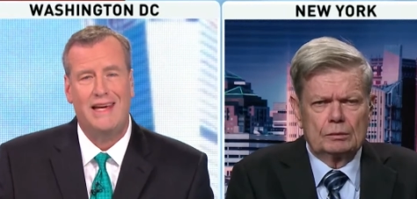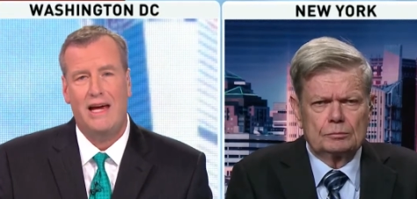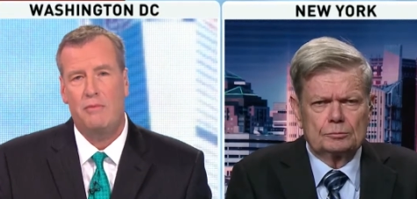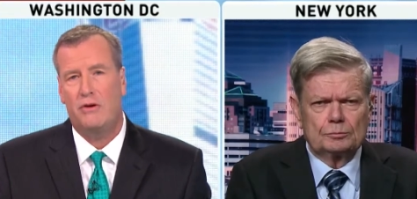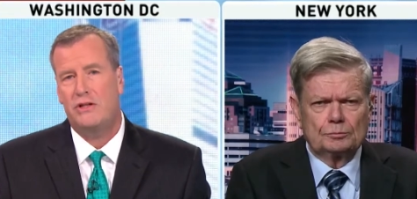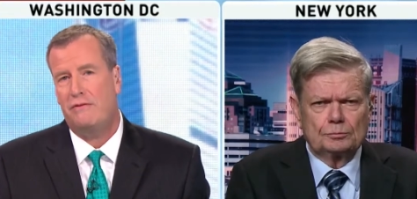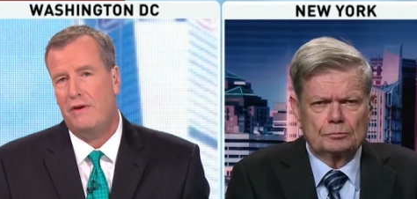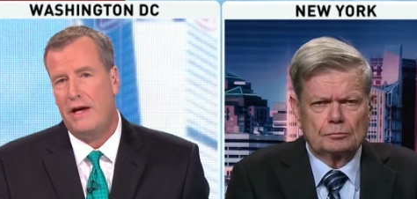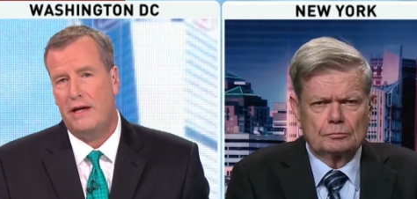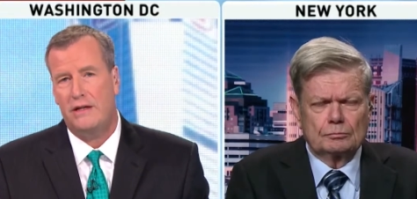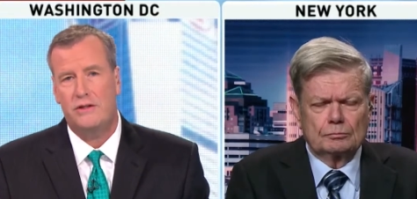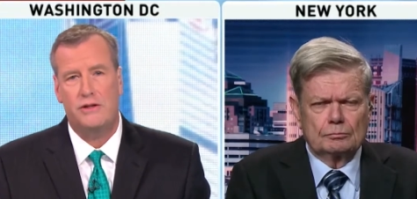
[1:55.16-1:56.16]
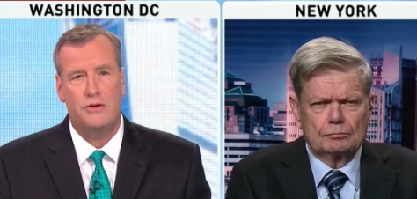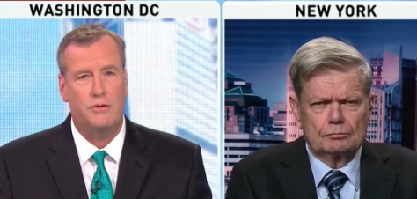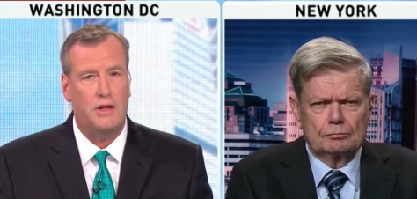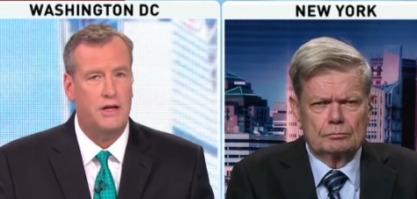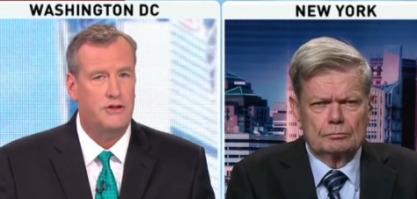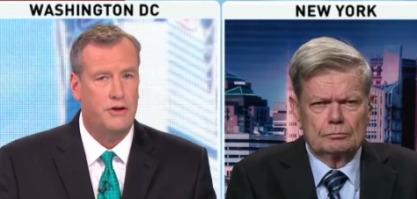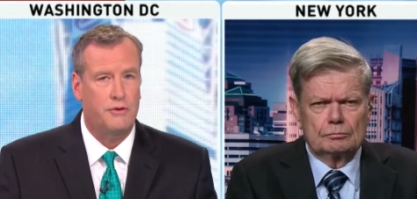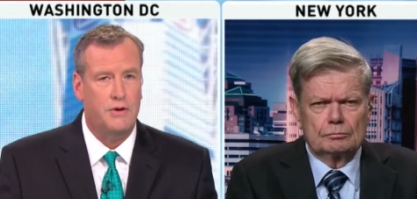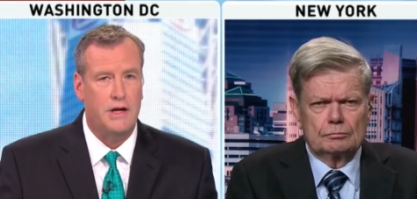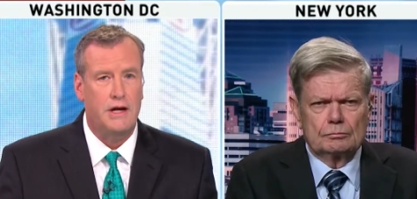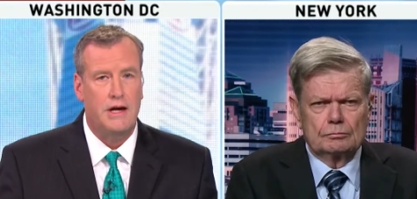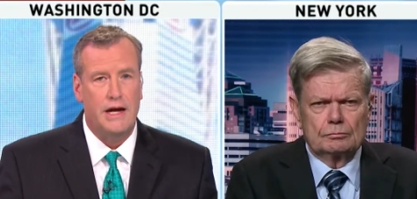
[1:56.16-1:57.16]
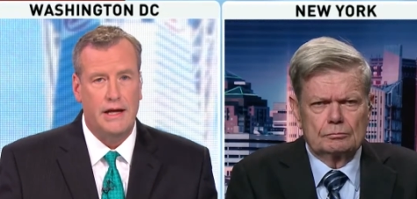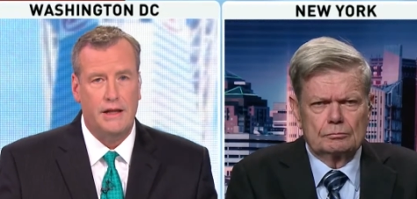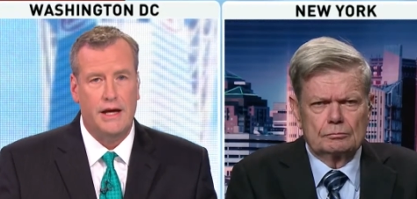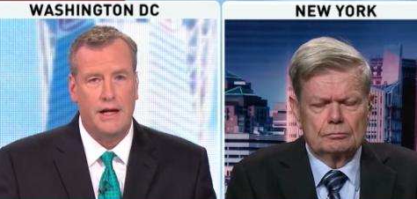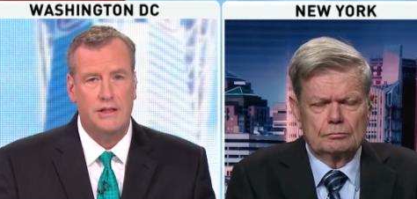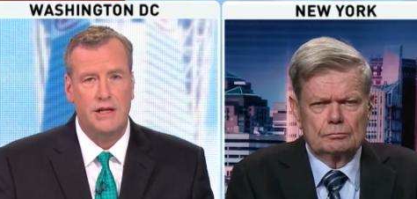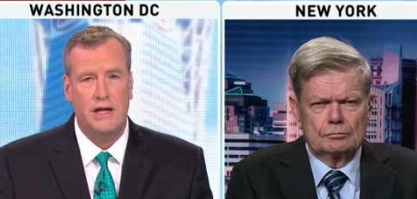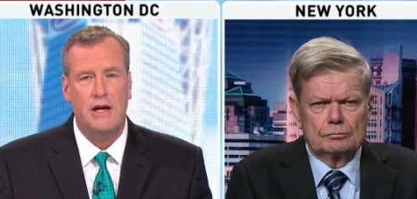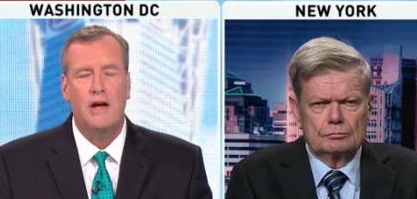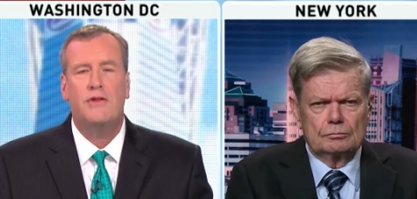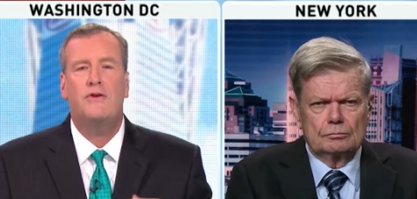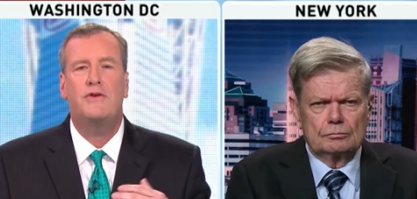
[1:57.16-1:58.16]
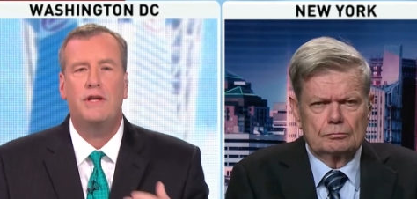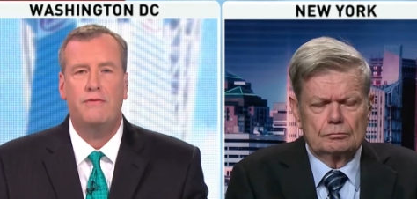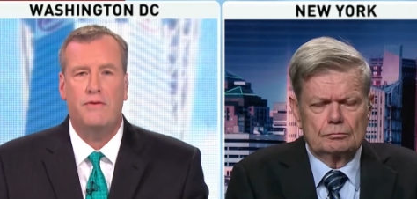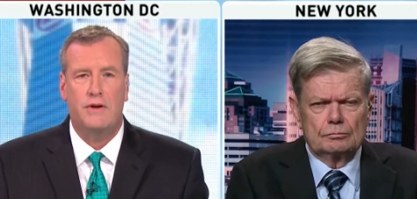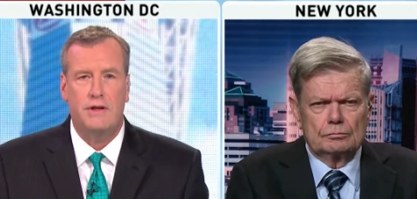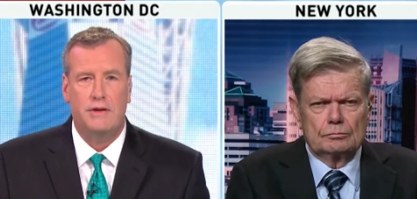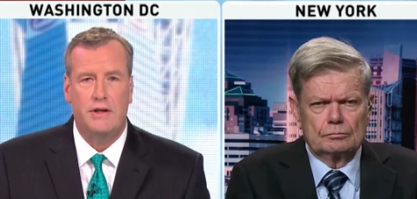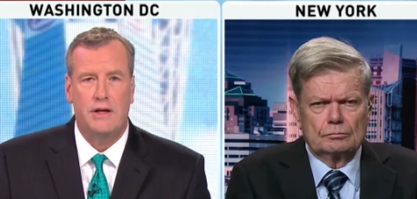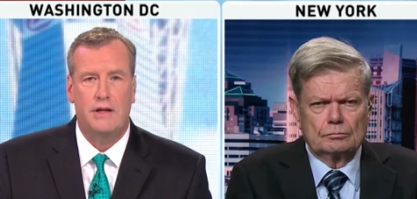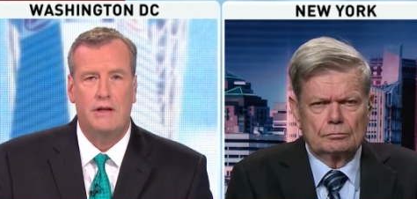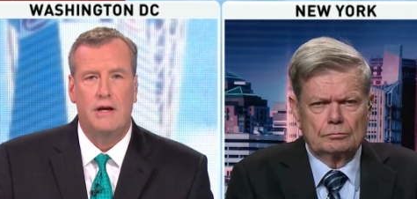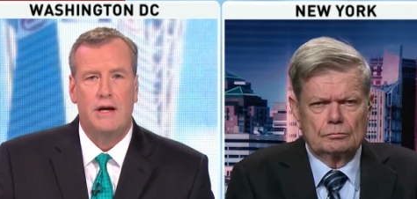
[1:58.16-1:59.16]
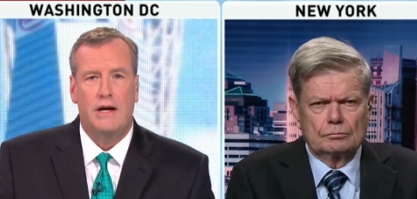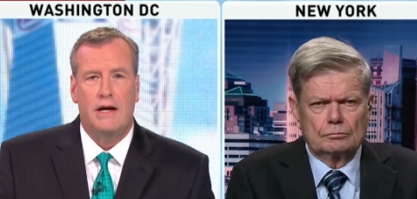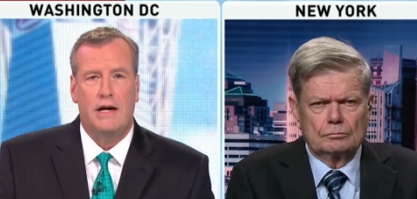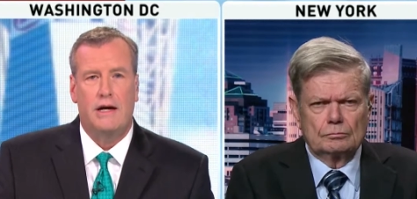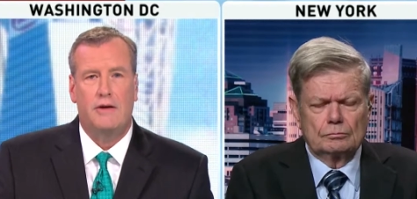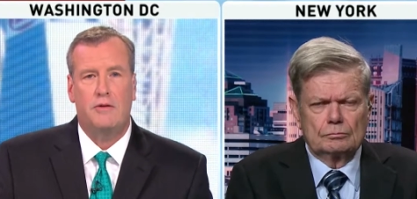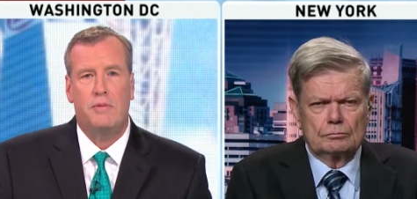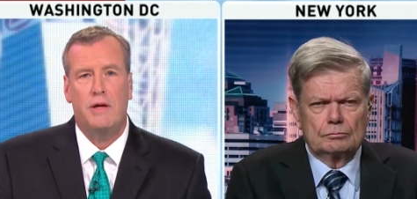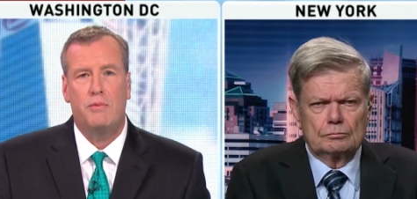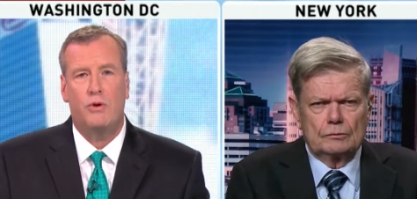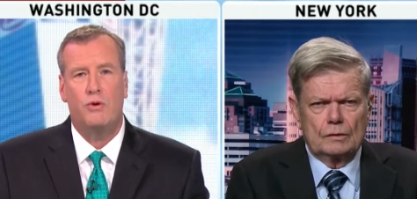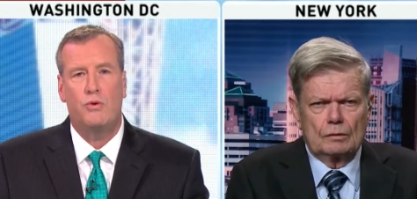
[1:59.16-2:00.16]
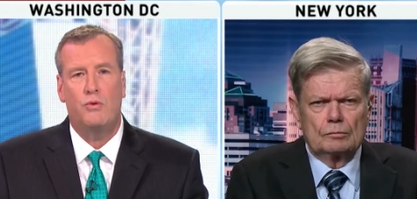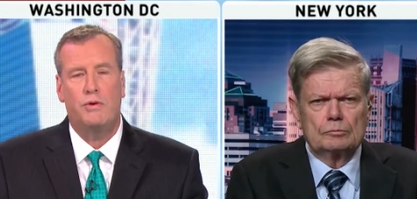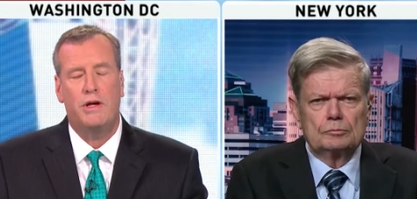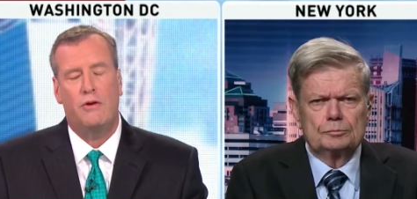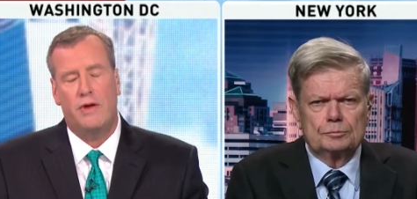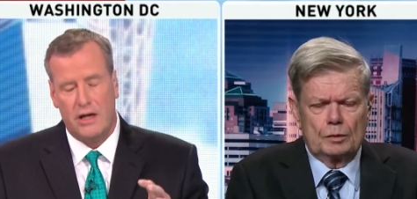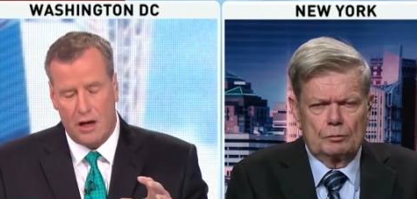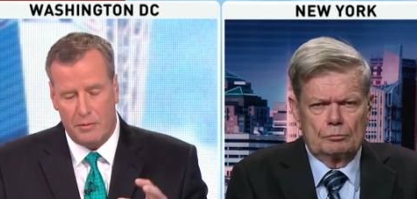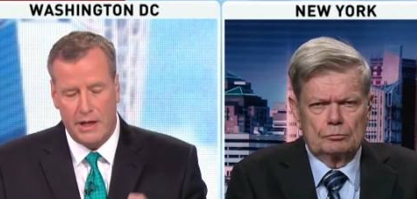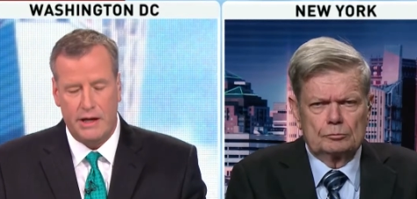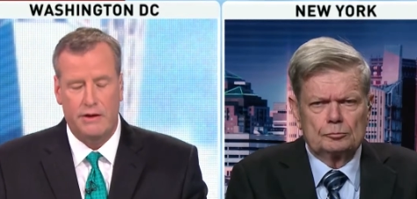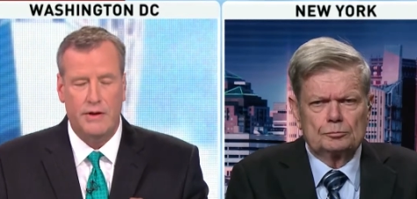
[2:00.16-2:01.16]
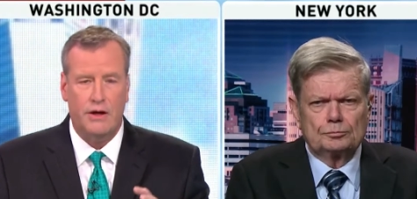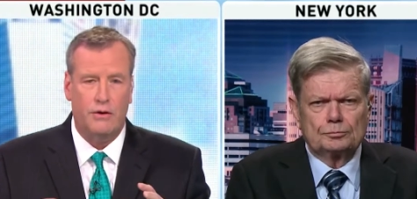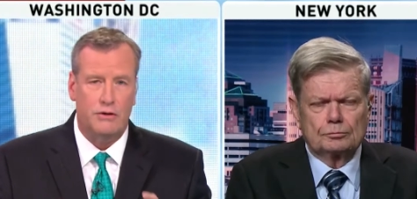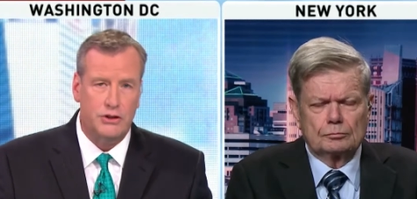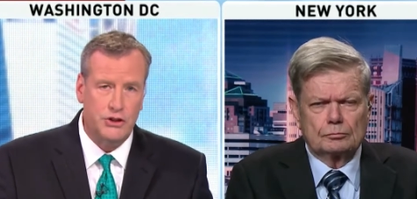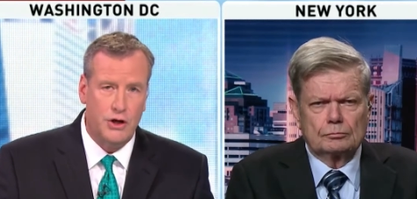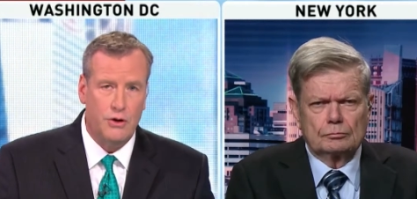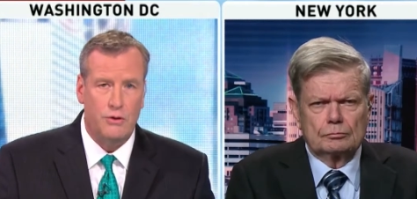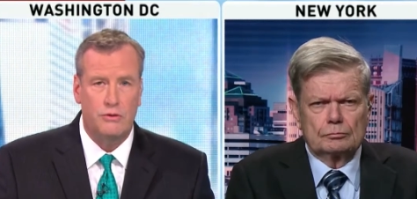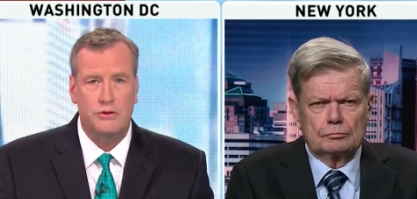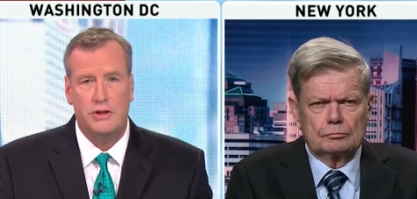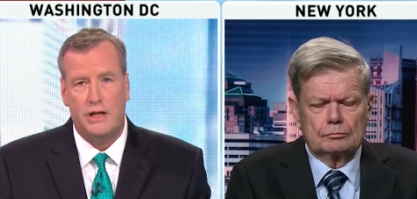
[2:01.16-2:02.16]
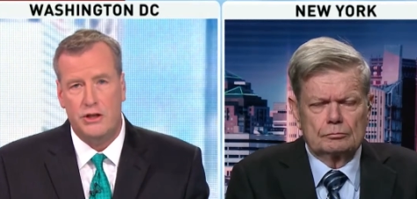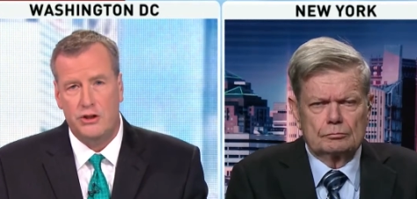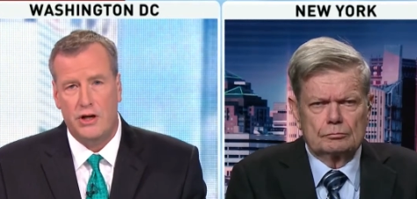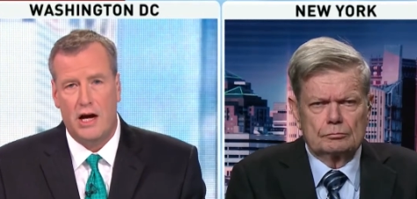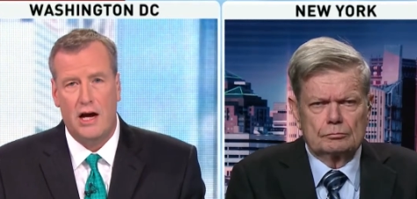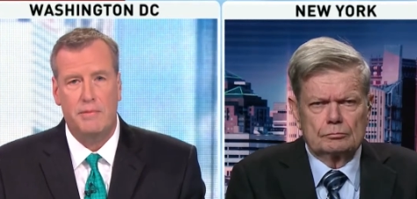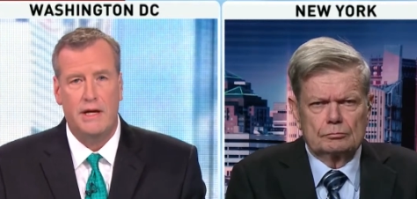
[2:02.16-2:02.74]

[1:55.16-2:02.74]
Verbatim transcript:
Speaker 1: gamblers in Vegas and to a lesser degree Atlantic City, they're different than uh, the people who, you know, they come, they, they go to shows, they shop,